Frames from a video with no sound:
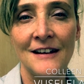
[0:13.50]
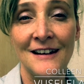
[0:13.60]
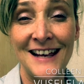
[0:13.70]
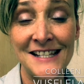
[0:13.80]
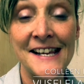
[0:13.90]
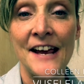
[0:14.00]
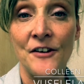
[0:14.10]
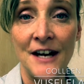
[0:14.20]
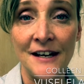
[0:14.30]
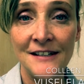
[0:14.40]
That's
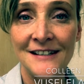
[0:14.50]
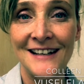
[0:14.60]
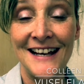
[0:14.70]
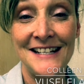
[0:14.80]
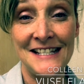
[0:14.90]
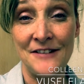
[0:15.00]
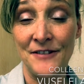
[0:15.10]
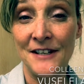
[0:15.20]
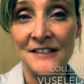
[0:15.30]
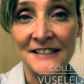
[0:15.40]
scary and it's
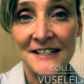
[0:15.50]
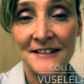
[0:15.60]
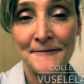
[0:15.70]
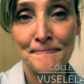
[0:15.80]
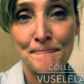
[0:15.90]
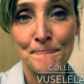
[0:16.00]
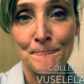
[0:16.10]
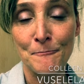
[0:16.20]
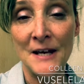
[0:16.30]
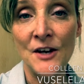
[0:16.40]
difficult
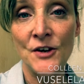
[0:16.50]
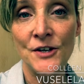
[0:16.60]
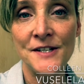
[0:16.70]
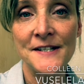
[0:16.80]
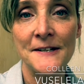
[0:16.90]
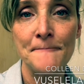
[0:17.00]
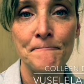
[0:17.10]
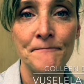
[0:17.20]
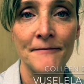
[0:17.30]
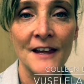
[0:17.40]
because
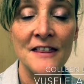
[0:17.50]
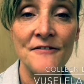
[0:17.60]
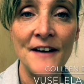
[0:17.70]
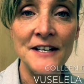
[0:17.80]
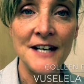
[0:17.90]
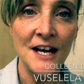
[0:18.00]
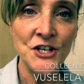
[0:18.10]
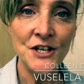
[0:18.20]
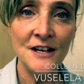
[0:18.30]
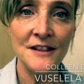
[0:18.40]
the
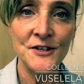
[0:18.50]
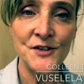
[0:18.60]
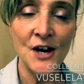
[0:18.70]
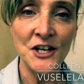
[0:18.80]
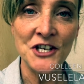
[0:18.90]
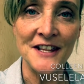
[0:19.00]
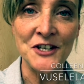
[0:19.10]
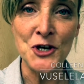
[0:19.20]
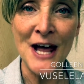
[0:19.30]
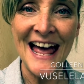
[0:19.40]
foundation and the structure
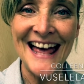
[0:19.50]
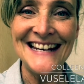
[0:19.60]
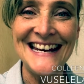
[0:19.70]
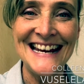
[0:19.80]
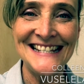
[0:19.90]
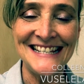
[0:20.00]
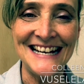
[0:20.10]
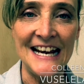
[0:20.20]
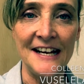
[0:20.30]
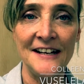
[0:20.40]
that you had
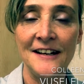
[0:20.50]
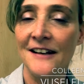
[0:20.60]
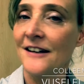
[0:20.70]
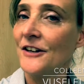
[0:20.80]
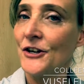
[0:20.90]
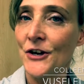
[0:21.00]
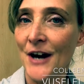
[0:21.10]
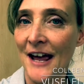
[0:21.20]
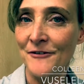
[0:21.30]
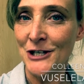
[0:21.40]
yesterday, you don't
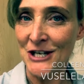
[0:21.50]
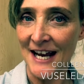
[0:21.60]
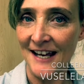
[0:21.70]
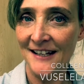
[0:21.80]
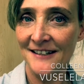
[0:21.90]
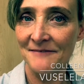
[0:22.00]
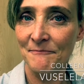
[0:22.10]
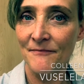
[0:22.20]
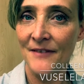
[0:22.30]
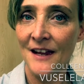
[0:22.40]
have today.
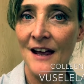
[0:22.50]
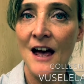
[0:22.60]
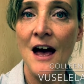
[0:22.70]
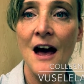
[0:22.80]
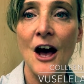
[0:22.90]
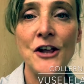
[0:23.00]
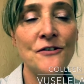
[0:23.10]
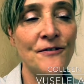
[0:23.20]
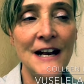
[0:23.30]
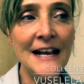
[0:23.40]
Are you
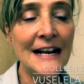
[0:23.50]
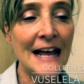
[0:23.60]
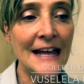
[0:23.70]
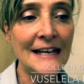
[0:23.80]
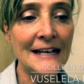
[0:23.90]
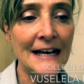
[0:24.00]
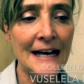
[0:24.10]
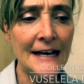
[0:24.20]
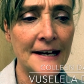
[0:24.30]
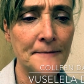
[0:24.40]
feeling like
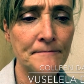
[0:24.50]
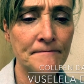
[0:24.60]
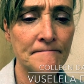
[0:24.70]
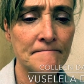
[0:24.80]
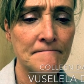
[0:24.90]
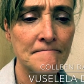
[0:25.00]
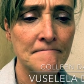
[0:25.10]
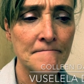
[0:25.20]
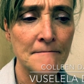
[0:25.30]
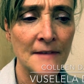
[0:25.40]

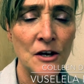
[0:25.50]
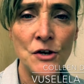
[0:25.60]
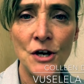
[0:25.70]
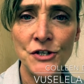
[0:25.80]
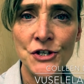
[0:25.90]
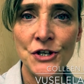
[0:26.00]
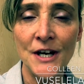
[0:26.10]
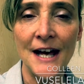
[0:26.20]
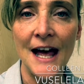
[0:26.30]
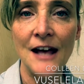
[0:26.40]
you're not sure
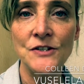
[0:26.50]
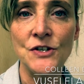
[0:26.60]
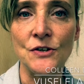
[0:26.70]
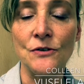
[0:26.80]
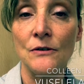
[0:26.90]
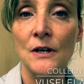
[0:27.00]
how to?